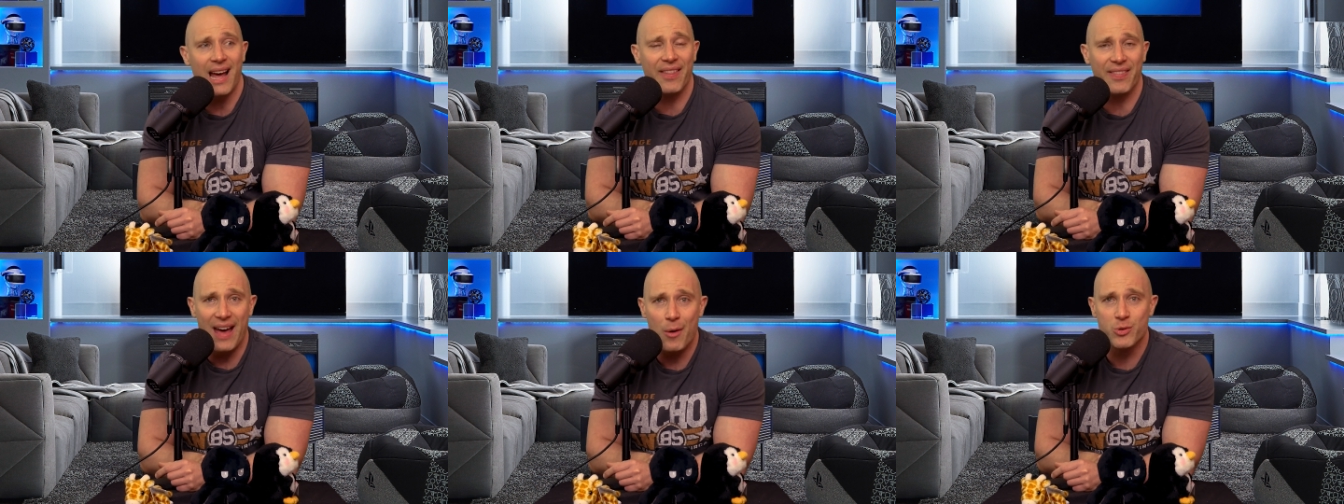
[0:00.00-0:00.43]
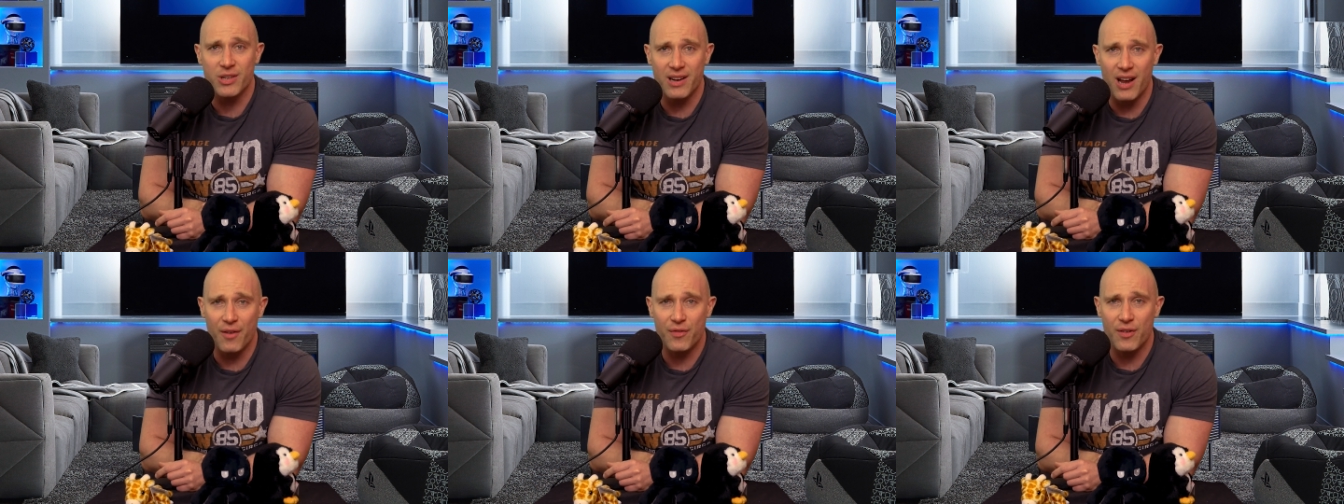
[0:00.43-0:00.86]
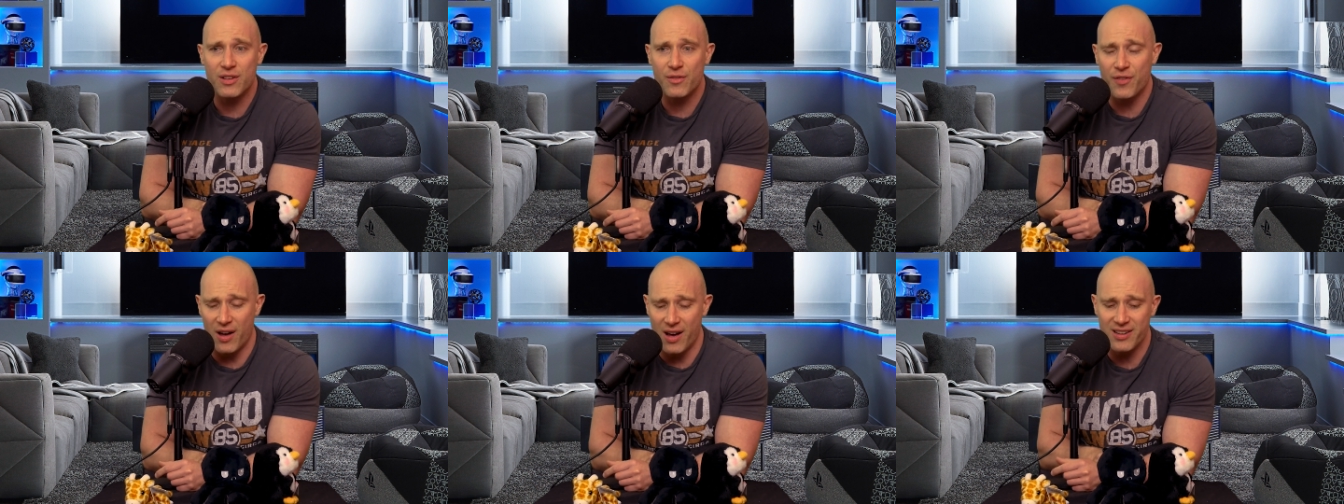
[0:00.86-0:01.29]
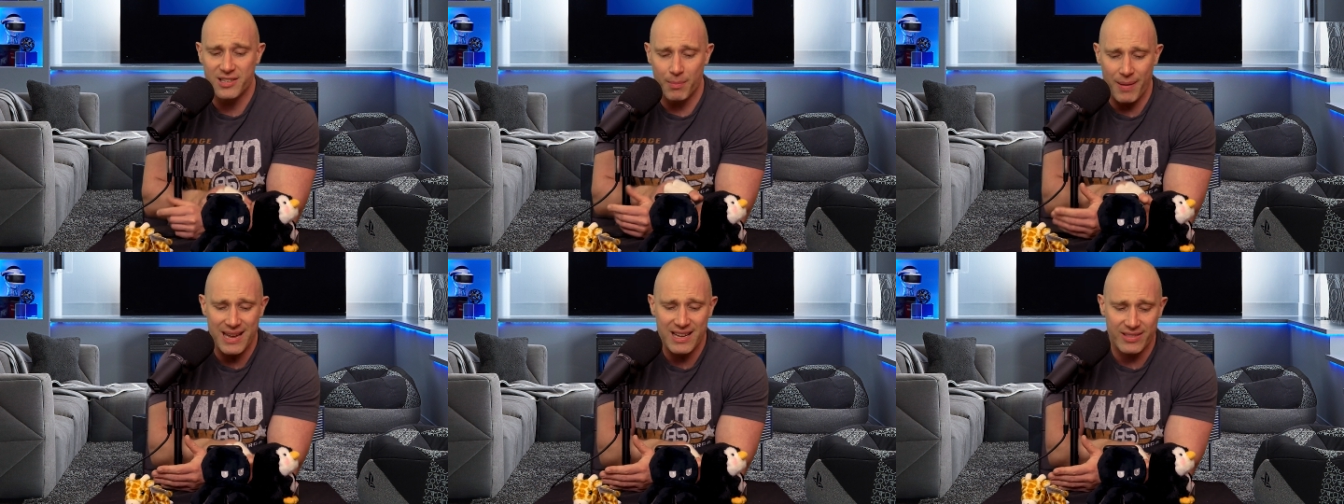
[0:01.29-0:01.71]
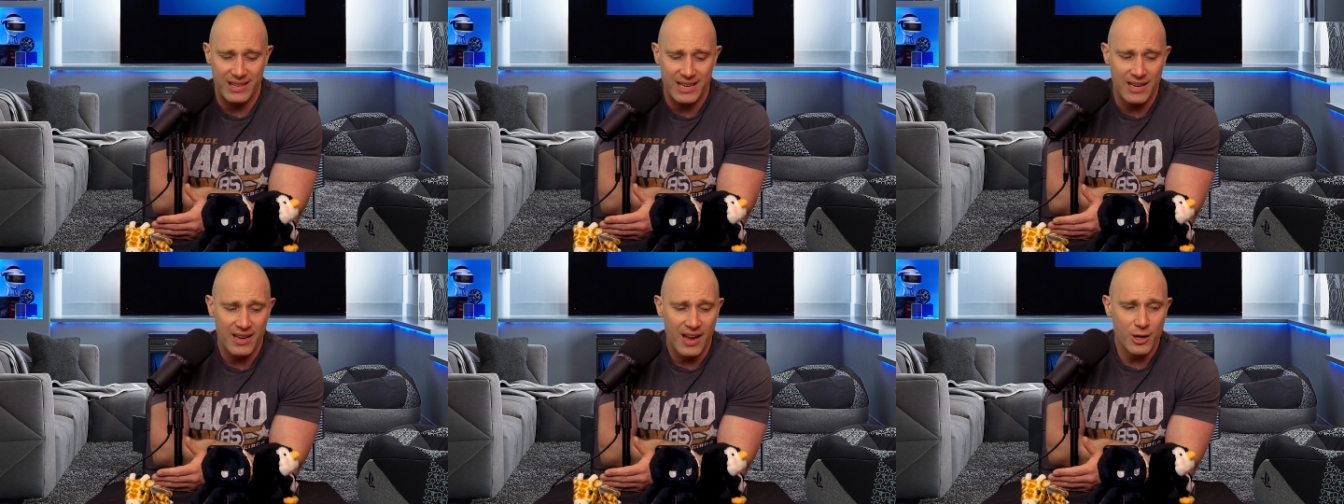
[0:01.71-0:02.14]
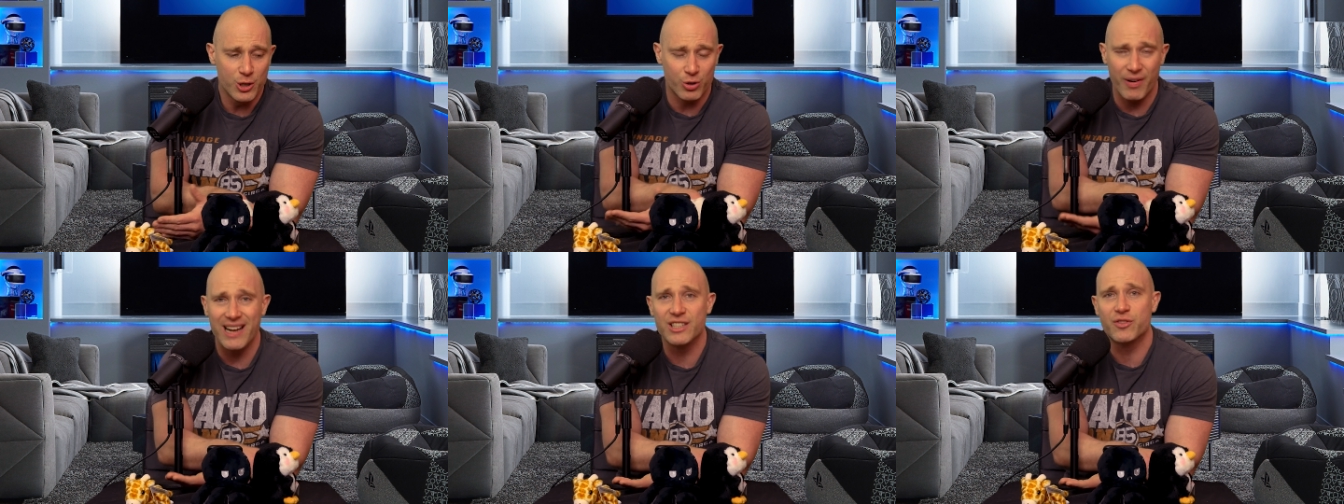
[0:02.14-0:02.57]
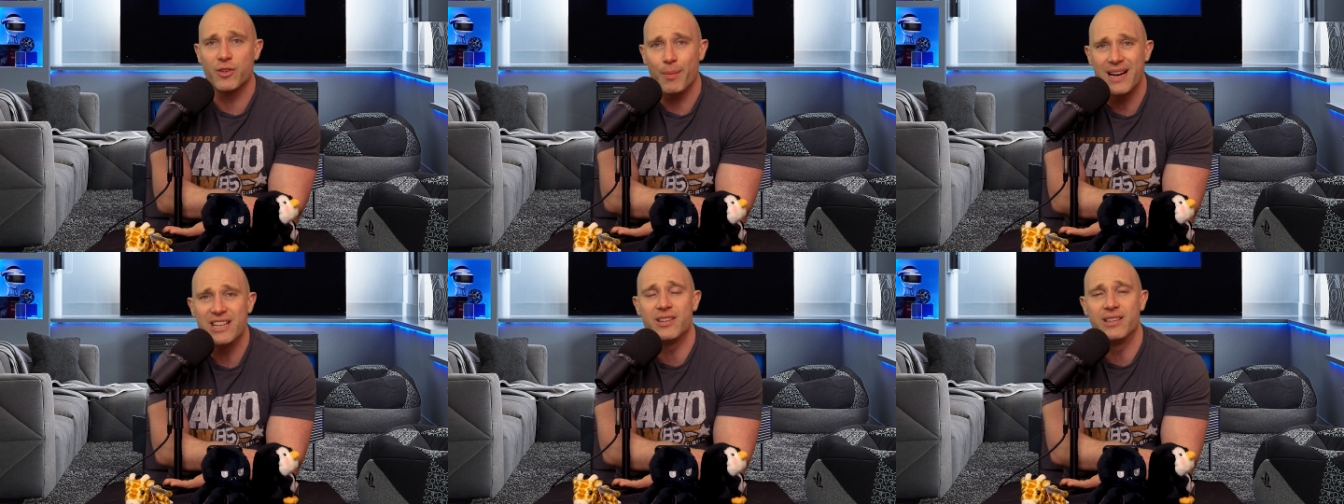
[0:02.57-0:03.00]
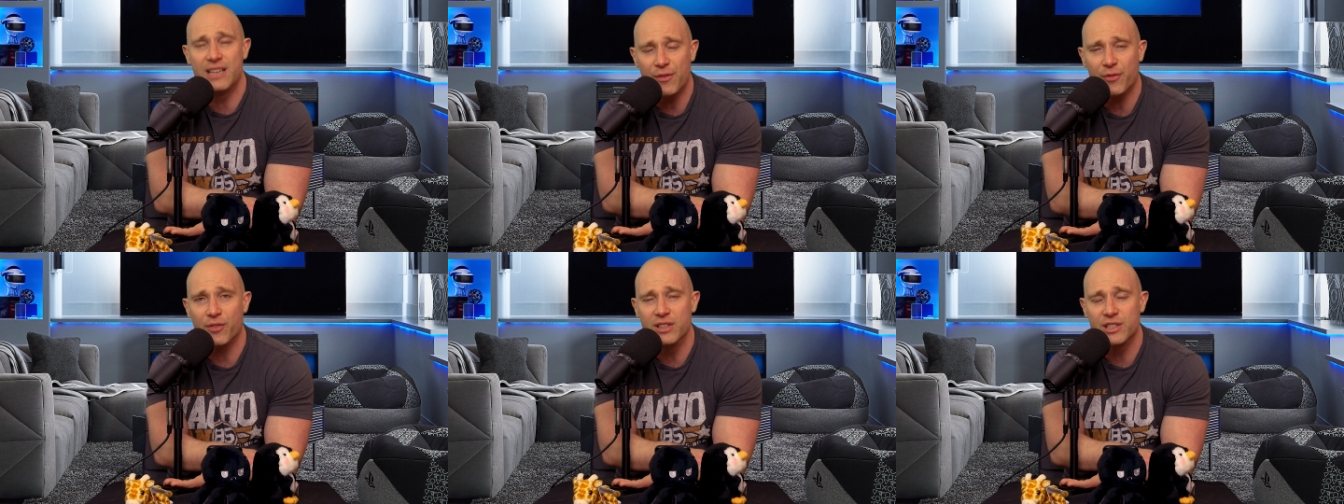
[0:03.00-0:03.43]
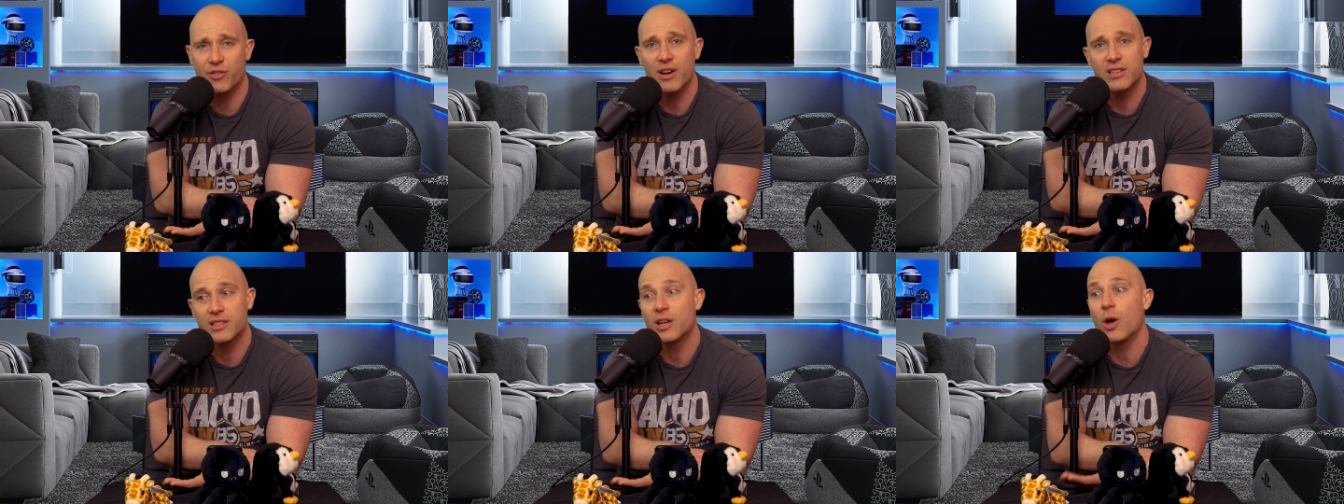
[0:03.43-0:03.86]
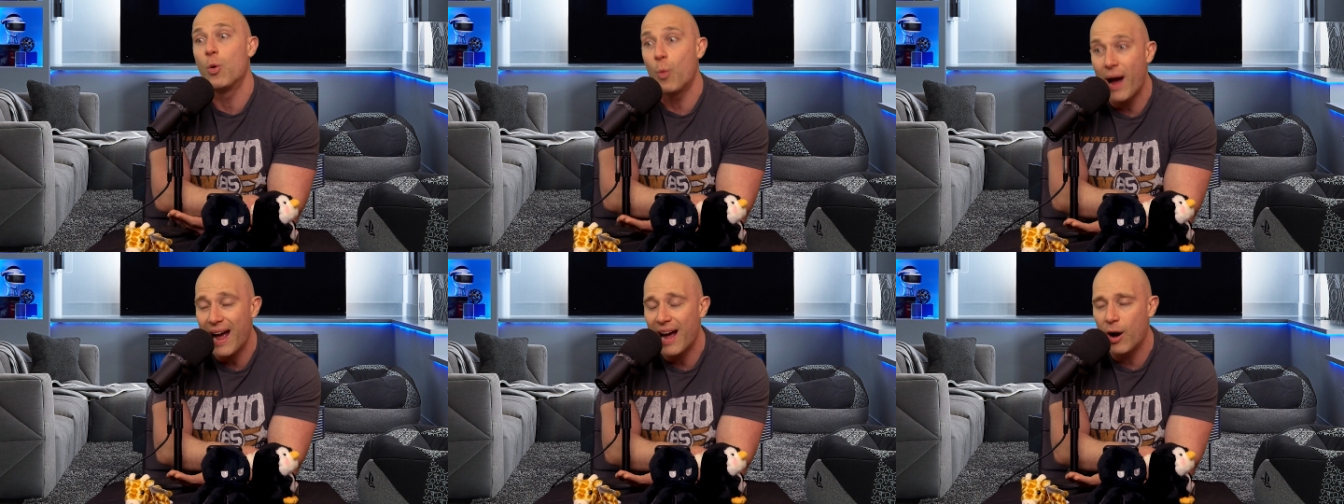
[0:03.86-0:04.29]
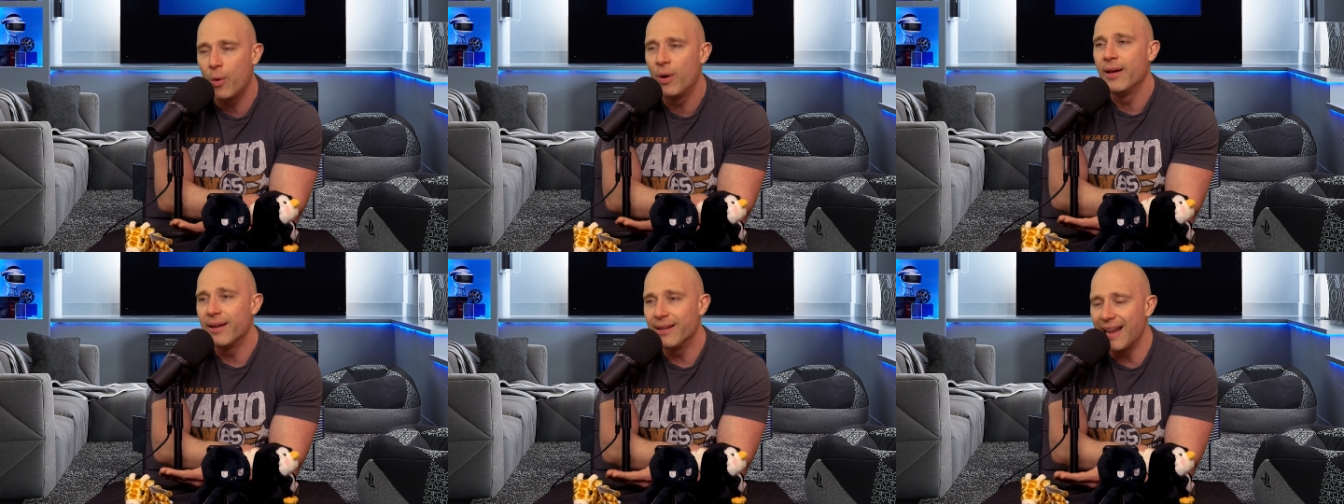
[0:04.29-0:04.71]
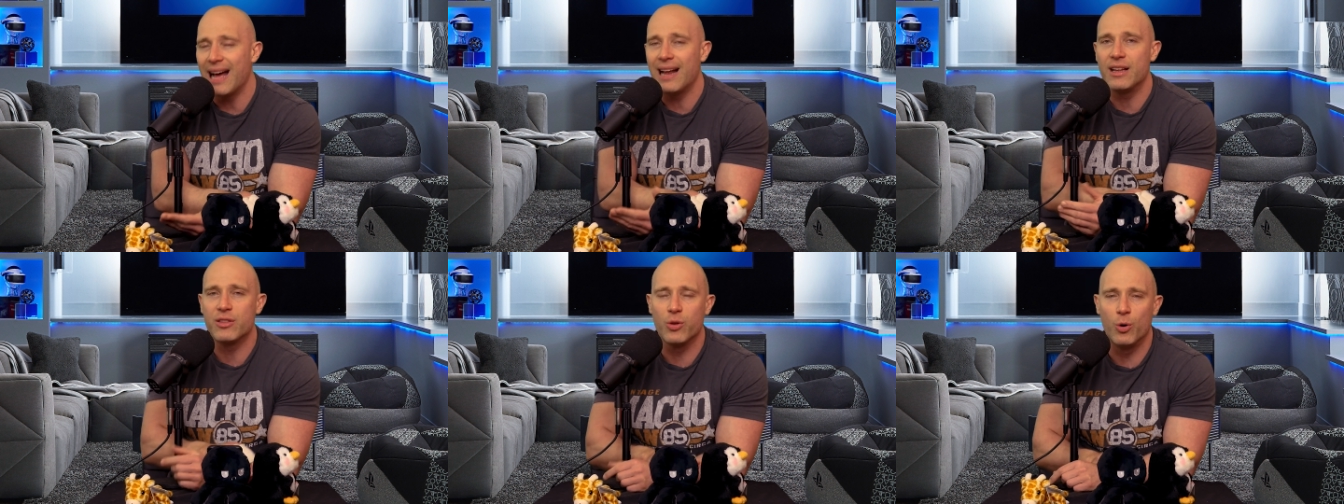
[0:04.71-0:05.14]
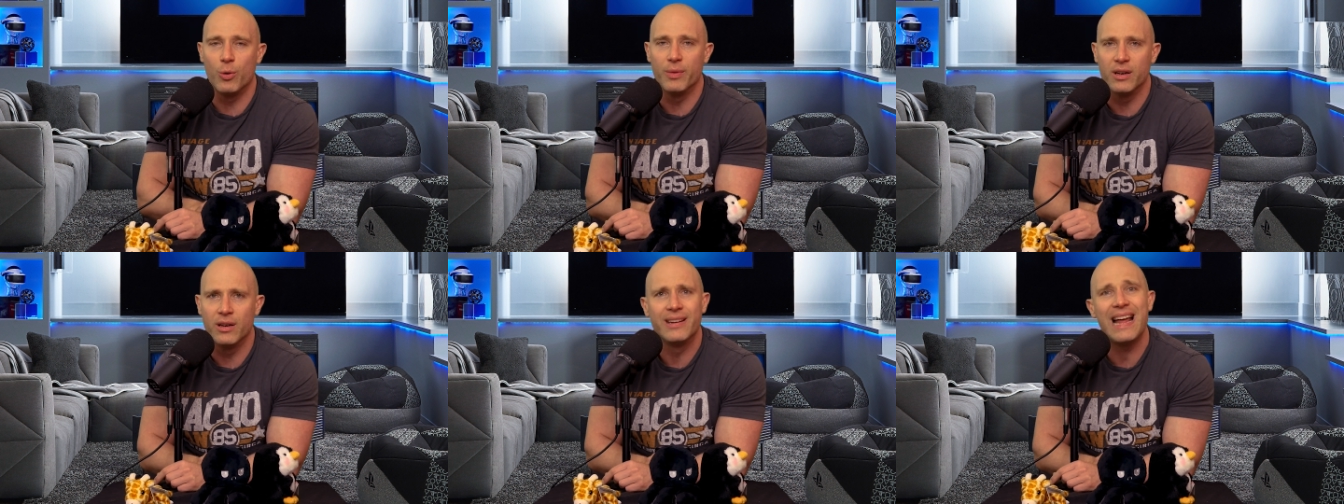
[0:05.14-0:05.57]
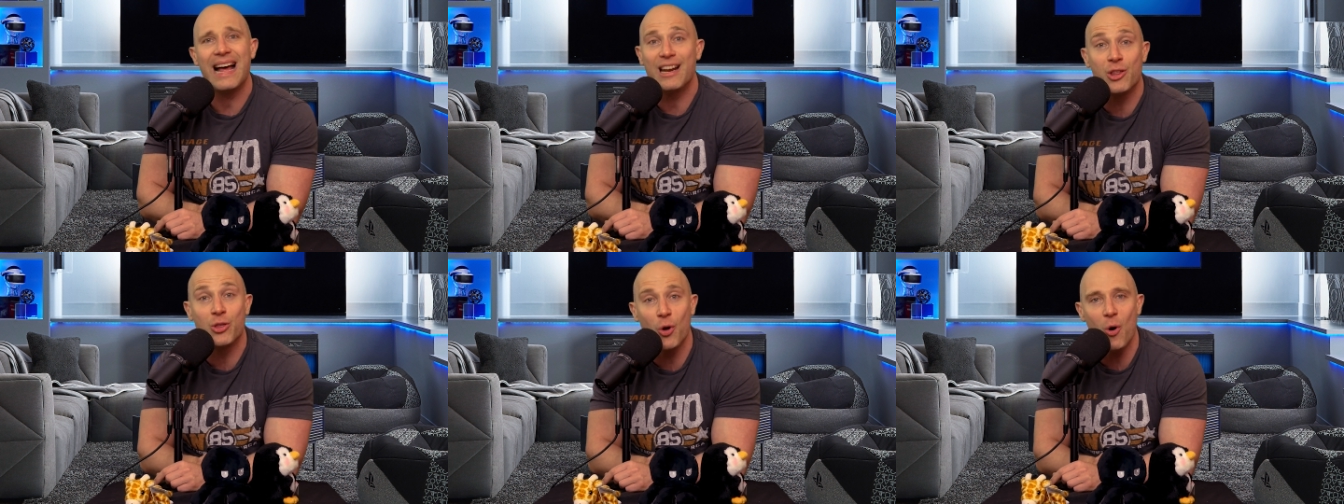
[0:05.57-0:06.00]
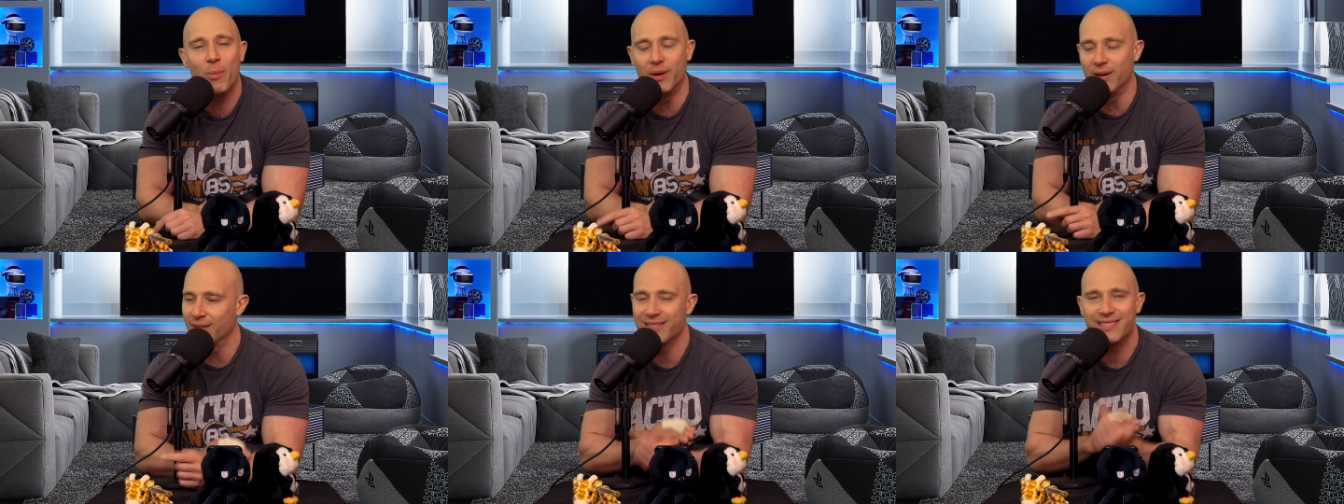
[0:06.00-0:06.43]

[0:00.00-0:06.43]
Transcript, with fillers: And that was enough for her to make the transformation difference for us to go, wow, Natalie Thortman. Natalie Thortman